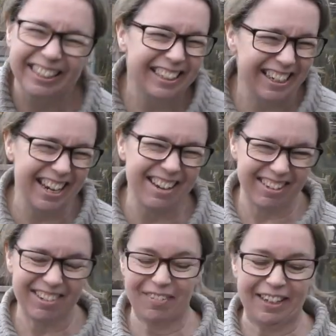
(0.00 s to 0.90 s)
You know
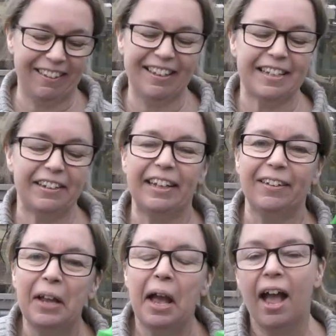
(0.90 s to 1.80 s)
what I mean though, don't you?
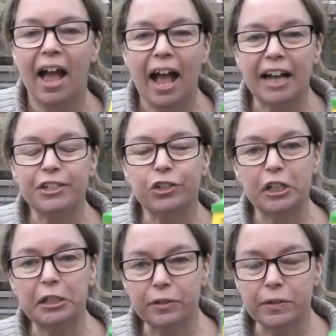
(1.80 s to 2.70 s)
And she
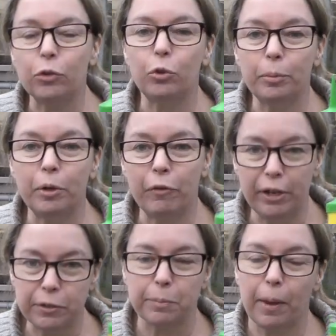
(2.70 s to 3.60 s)
used hormone
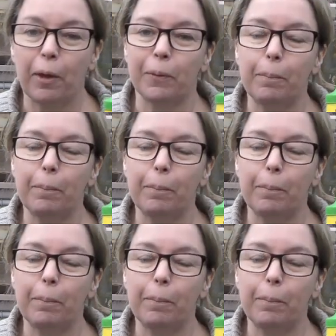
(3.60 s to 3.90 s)
rooting powder